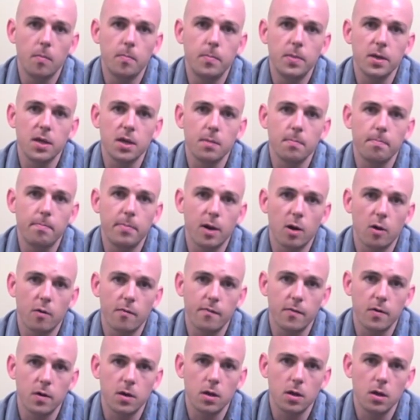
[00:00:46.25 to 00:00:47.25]
being
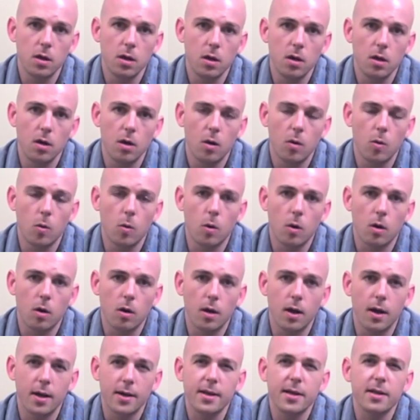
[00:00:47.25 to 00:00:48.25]
barefoot, or
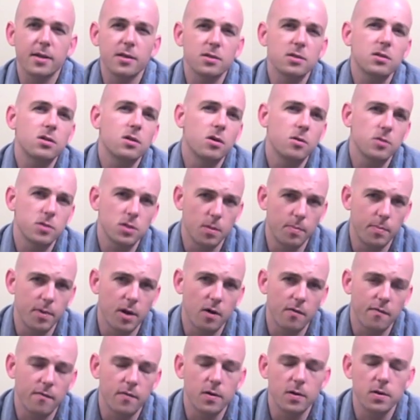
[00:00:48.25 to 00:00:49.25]
getting as close to
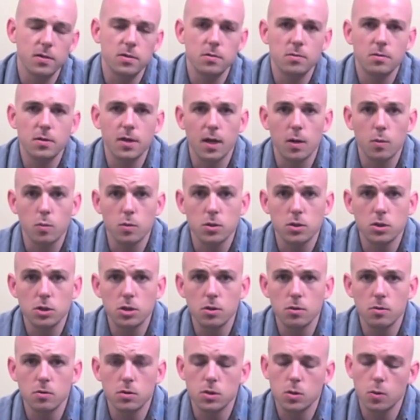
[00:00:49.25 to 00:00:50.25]
barefoot as you can with
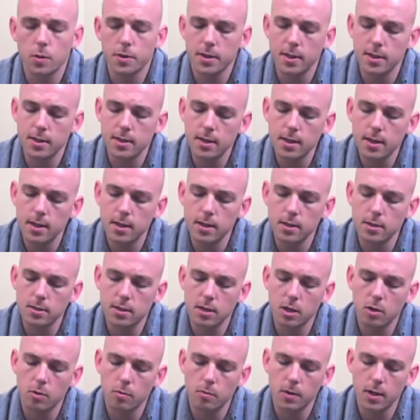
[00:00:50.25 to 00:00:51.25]
shoes. So what they did is
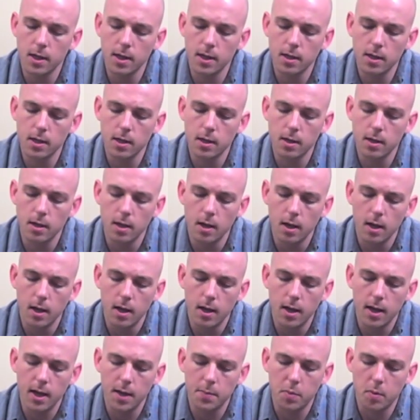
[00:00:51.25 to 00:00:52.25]
they created
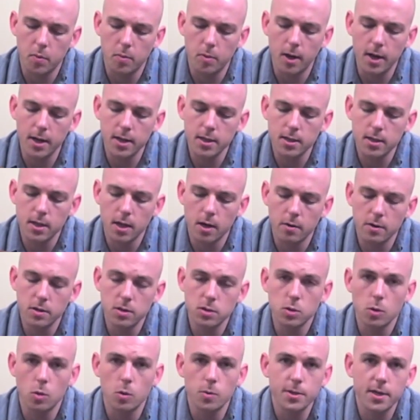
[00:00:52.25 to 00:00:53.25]
a proprietary
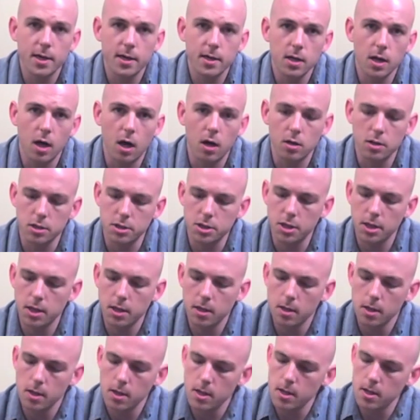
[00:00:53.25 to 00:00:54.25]
sole technology
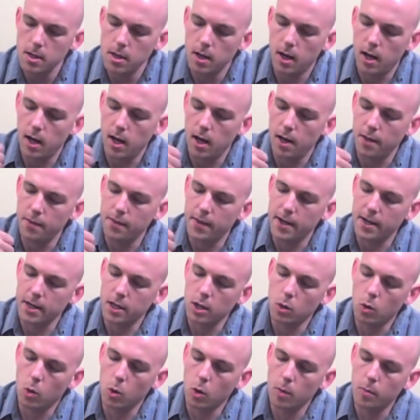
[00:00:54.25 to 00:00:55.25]
that
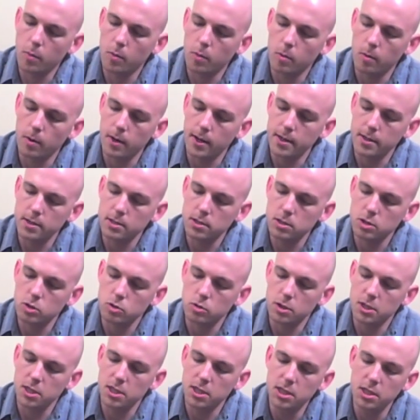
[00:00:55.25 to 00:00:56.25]
incorporates
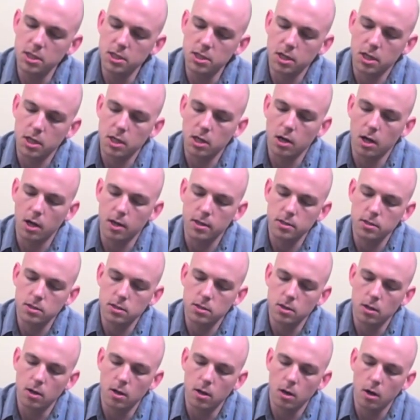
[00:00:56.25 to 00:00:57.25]
strategic
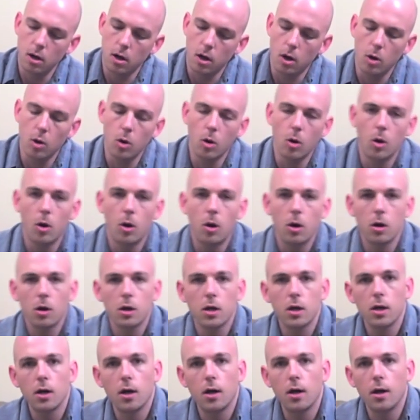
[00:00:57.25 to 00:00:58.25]
cuts
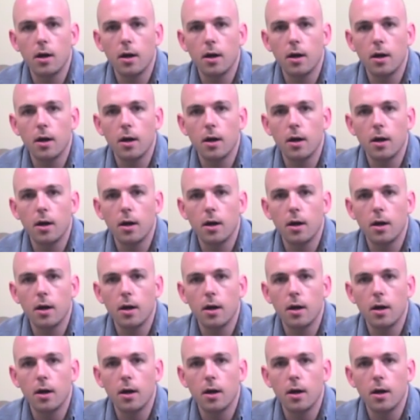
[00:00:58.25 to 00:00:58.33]
along